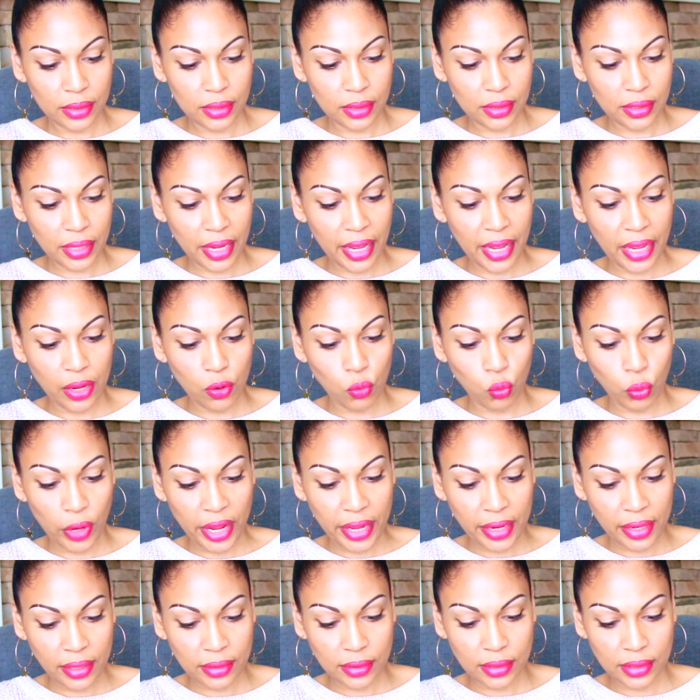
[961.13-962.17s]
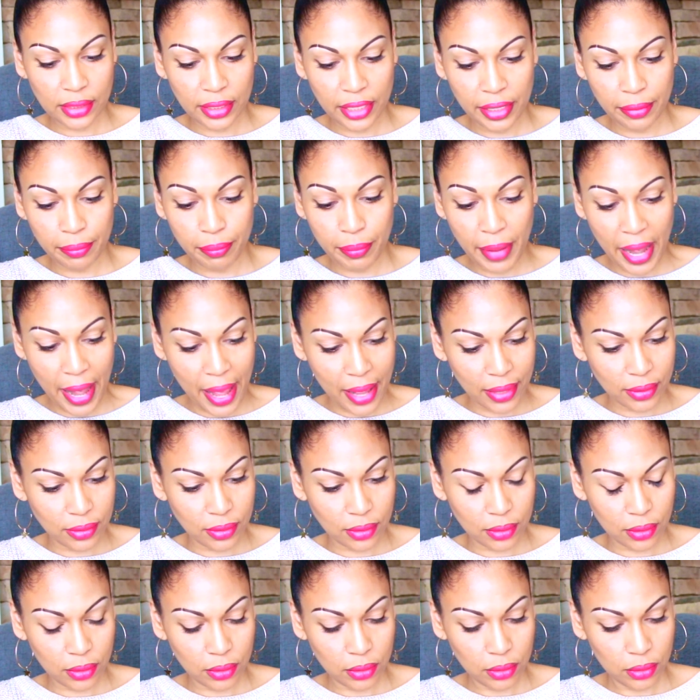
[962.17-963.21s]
is a weighted sleep mask.